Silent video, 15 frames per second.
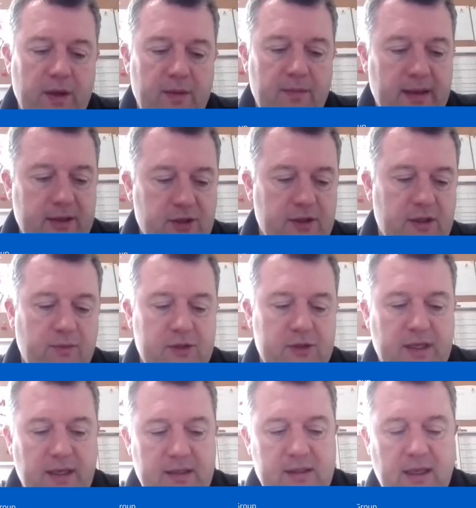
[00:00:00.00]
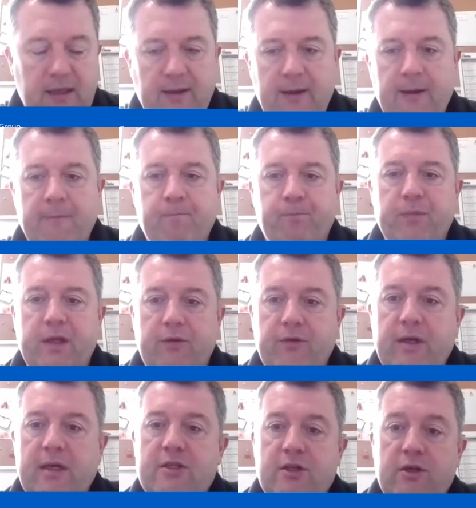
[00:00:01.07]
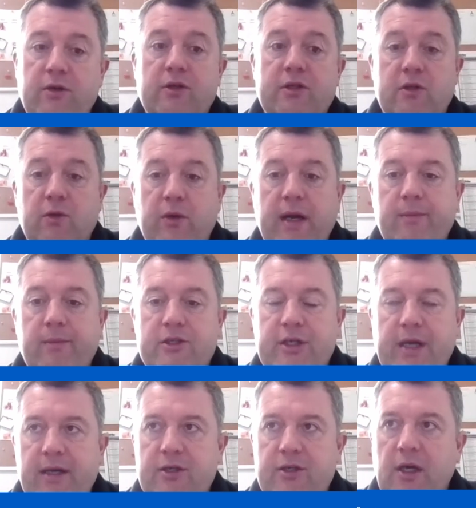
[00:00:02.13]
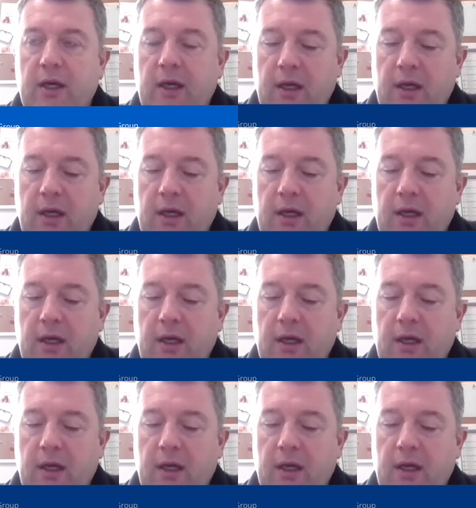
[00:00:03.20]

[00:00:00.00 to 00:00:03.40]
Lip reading: we mentioned it was things that didn't really suit us that were able to change.